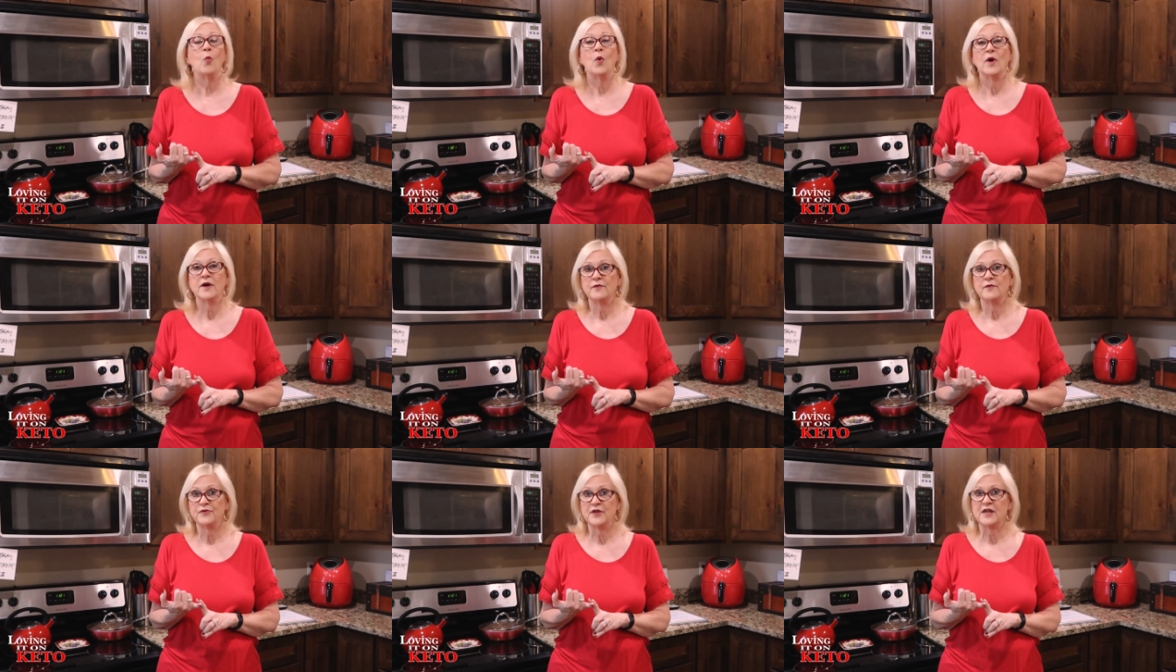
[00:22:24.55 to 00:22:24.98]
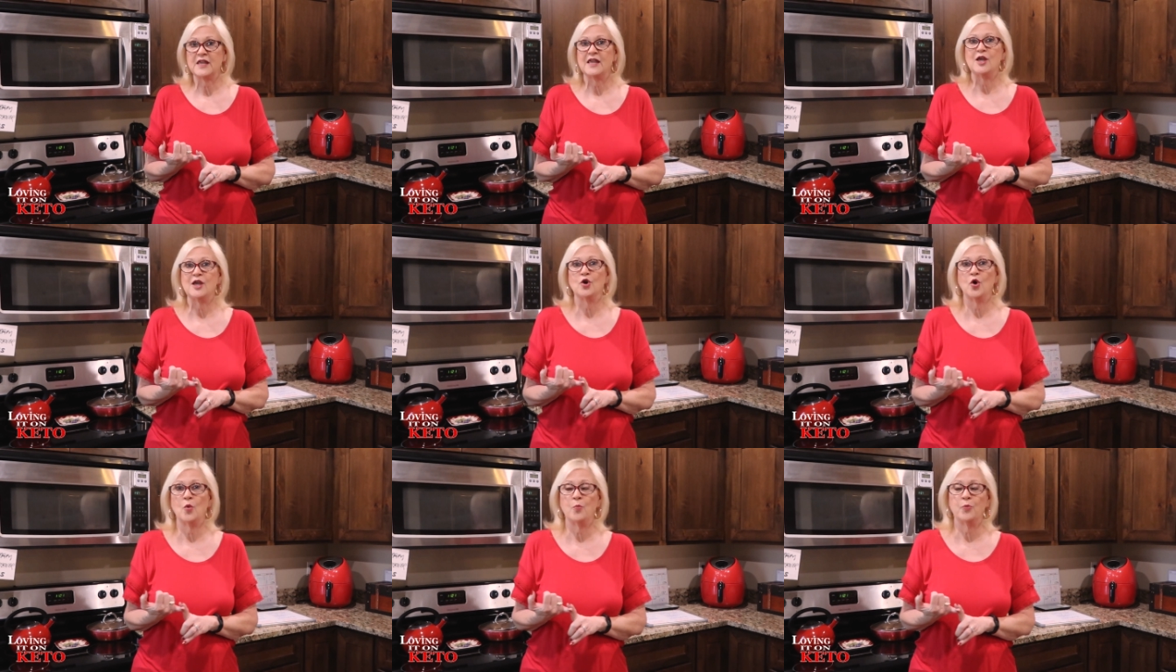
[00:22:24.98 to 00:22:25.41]
one of the
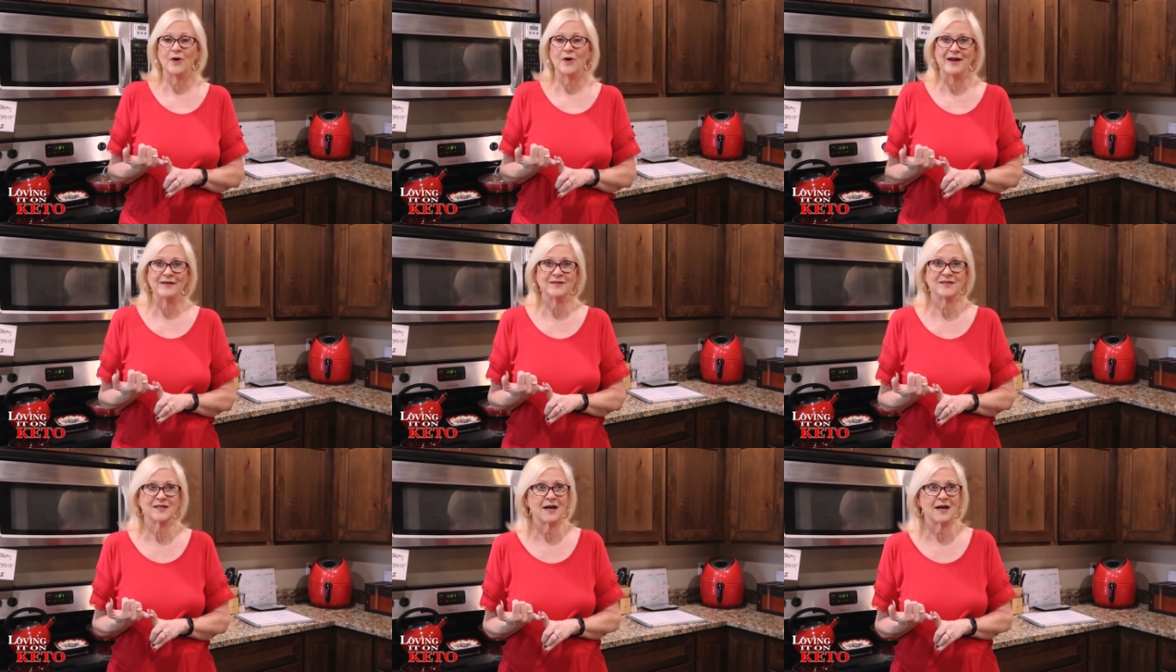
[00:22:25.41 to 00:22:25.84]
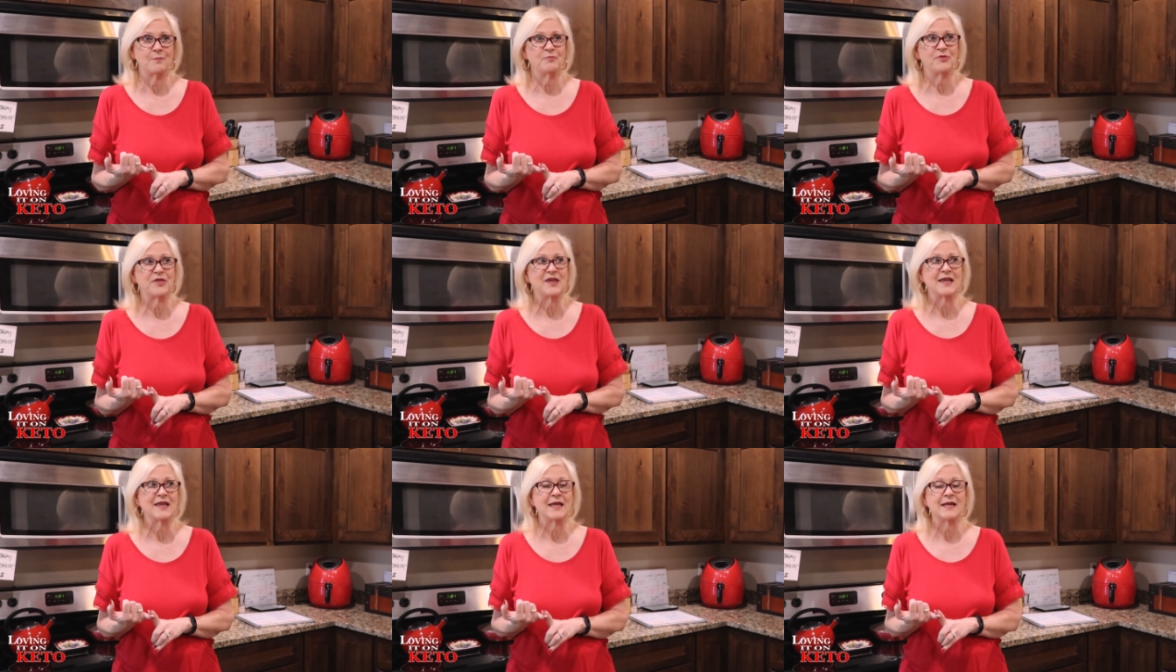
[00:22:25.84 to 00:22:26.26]
keto breads, and I'm
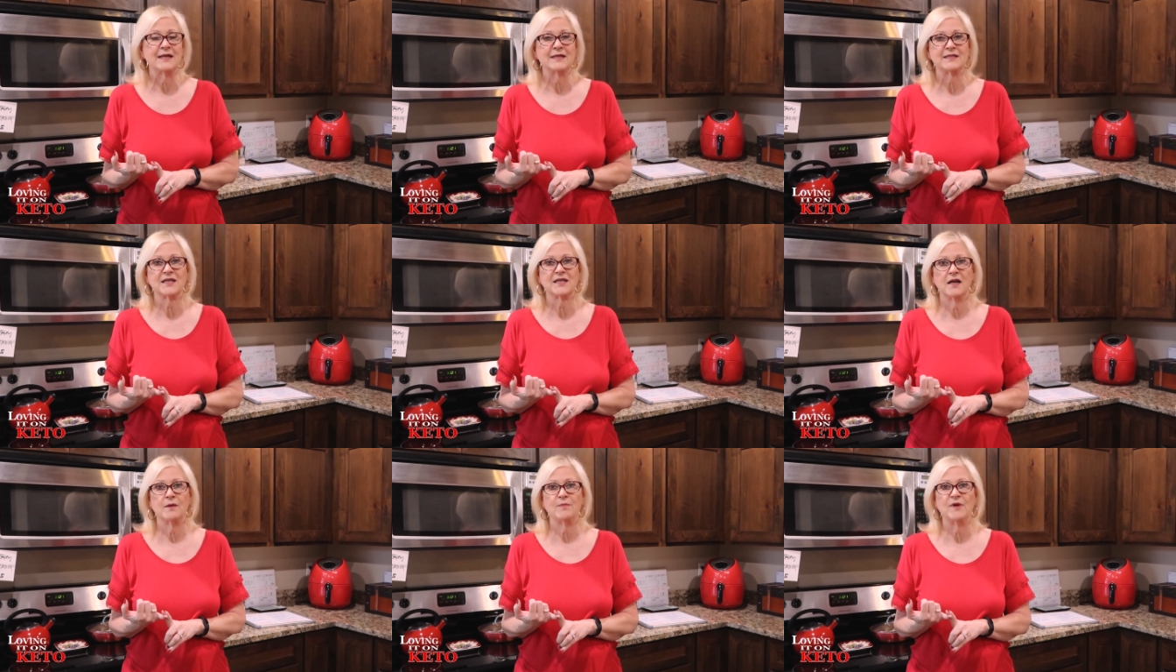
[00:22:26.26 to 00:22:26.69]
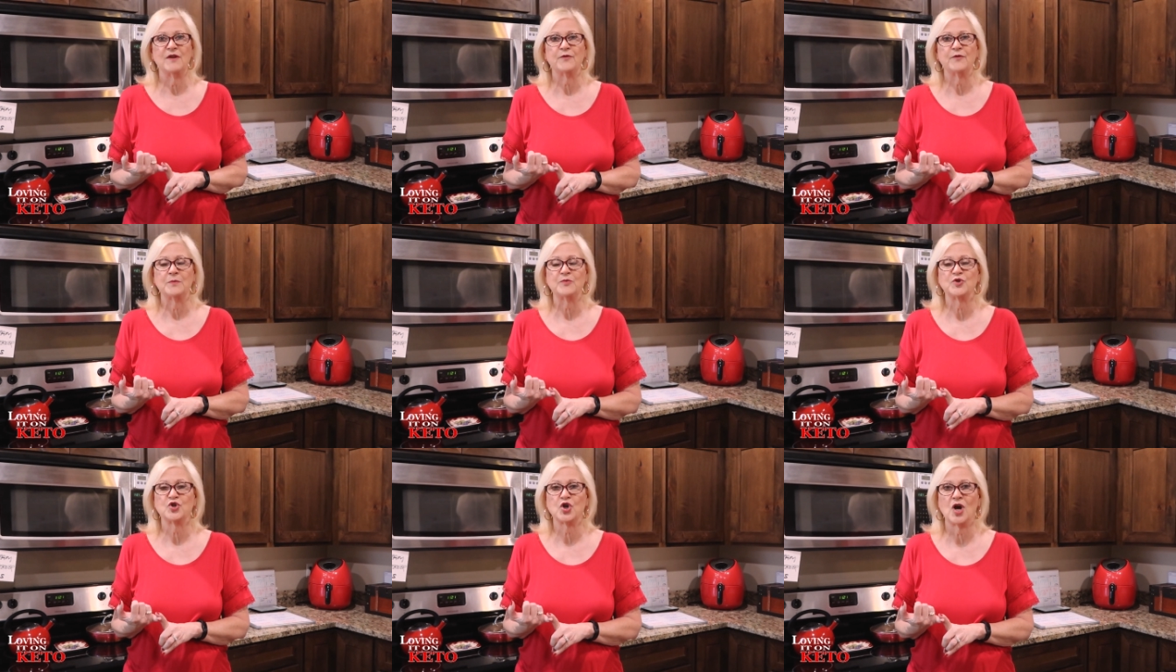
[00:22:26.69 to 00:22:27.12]
thinking it's going to be
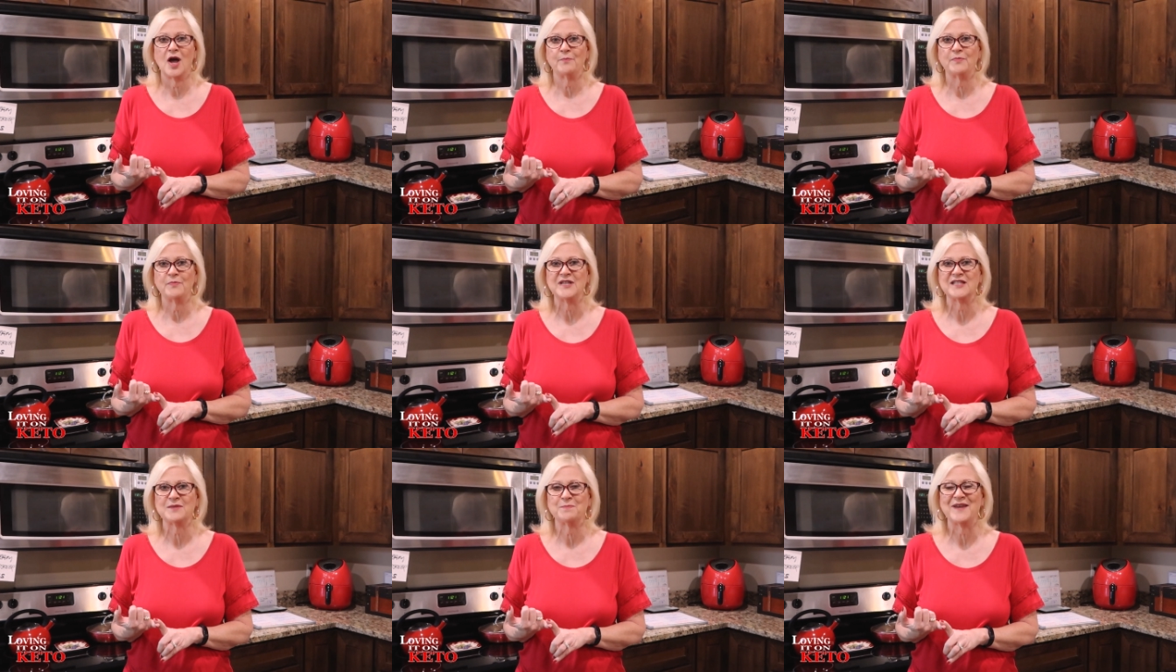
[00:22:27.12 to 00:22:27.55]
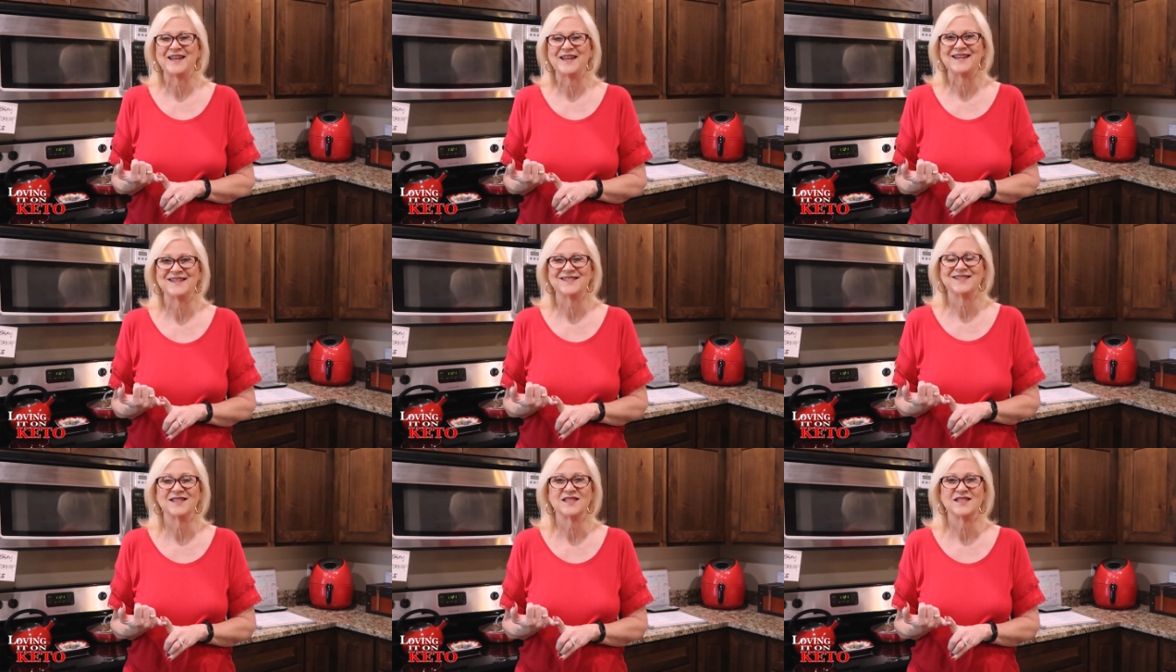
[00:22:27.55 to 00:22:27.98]
from Chompies
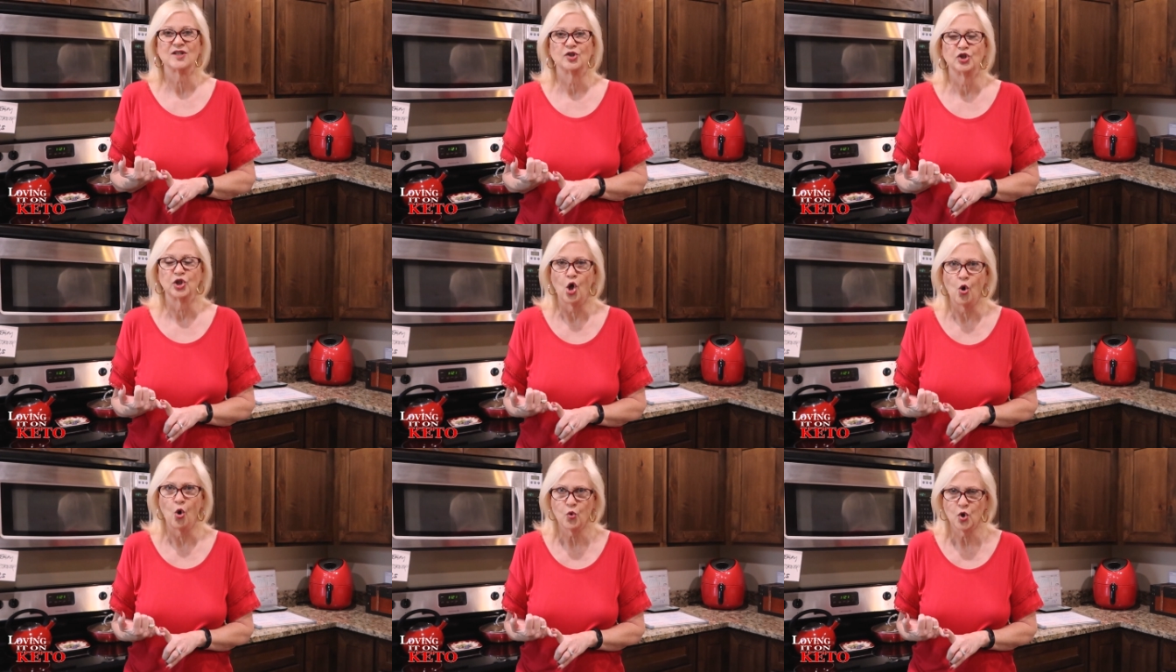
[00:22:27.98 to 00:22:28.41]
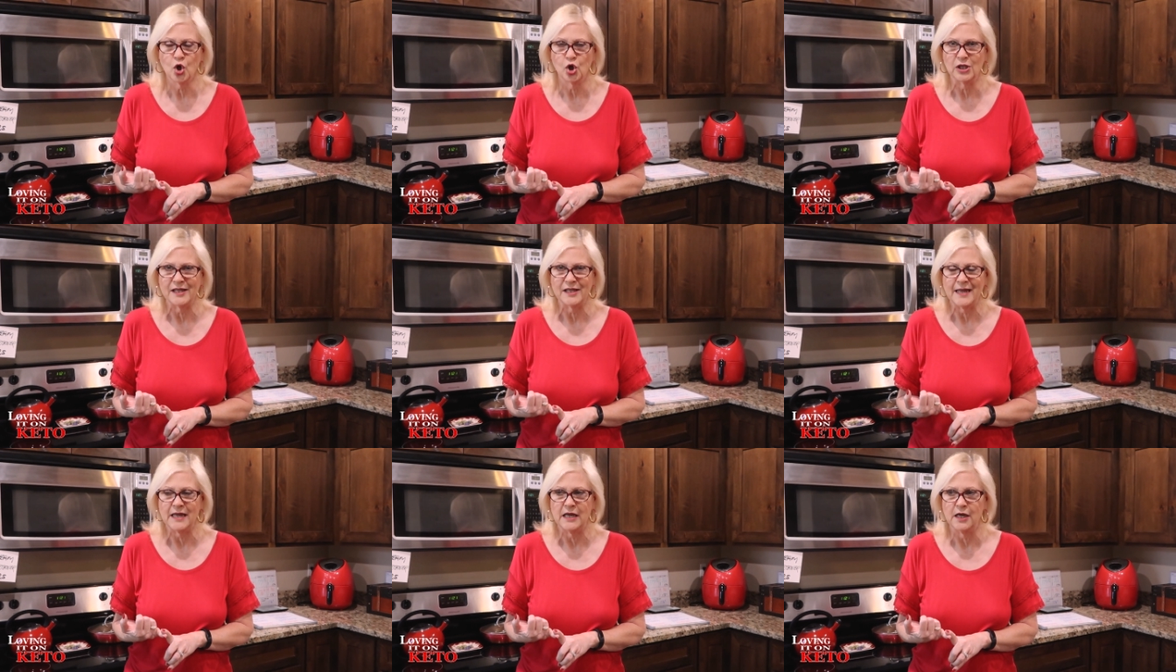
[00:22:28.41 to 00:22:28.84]
because it's
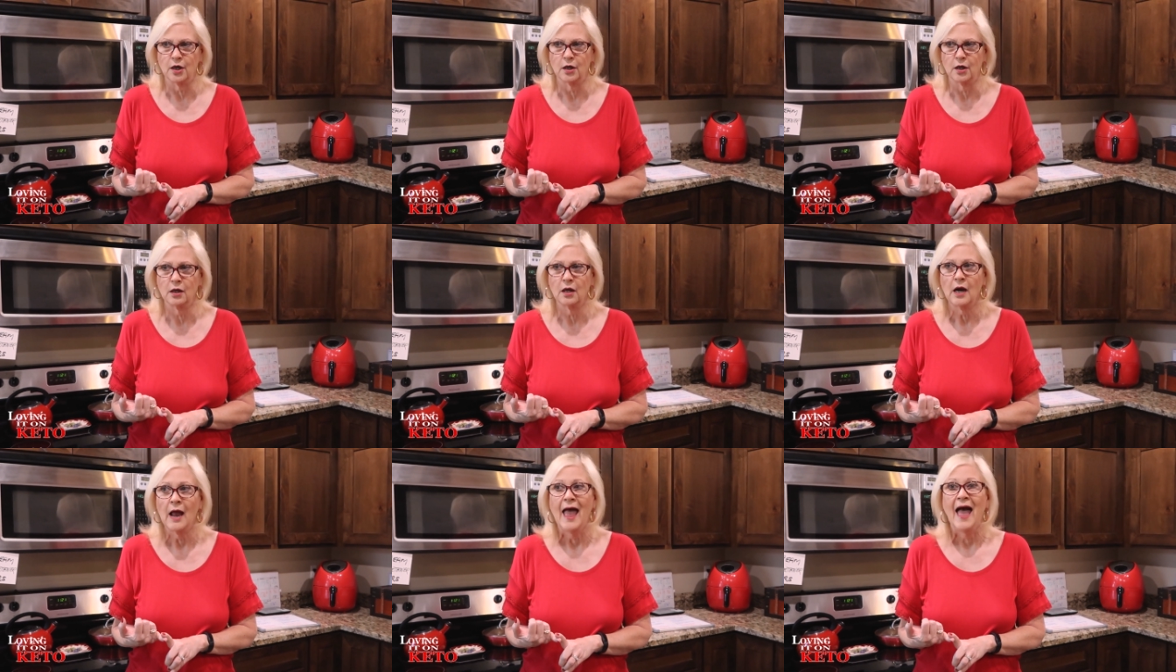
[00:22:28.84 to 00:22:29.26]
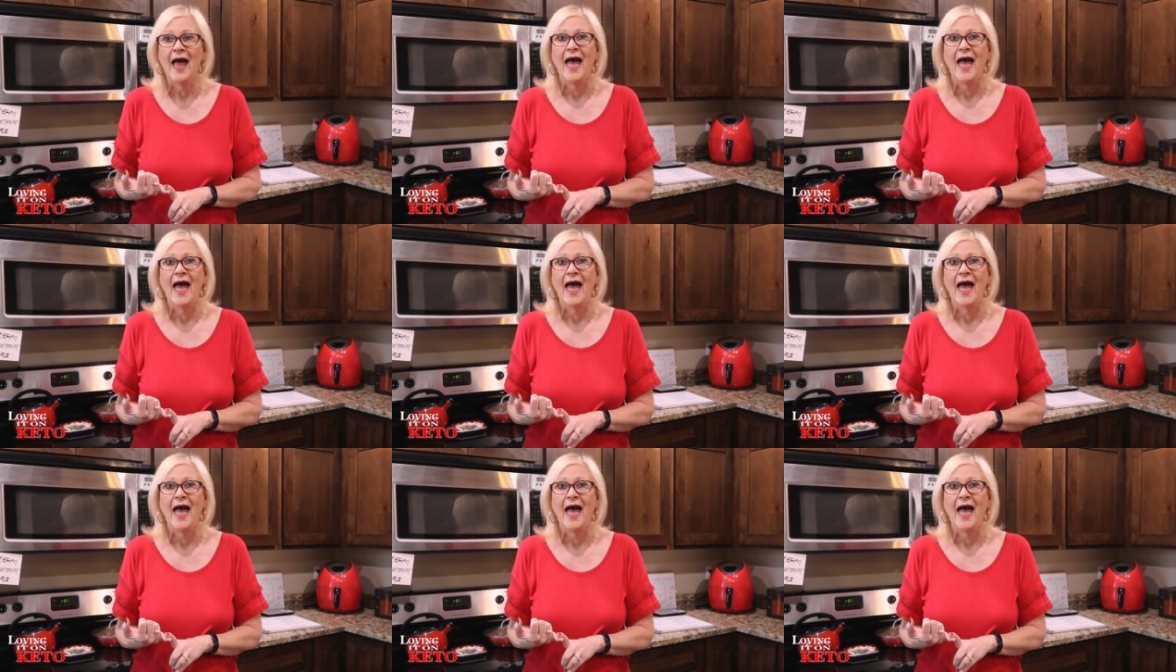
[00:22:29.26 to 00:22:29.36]
local here.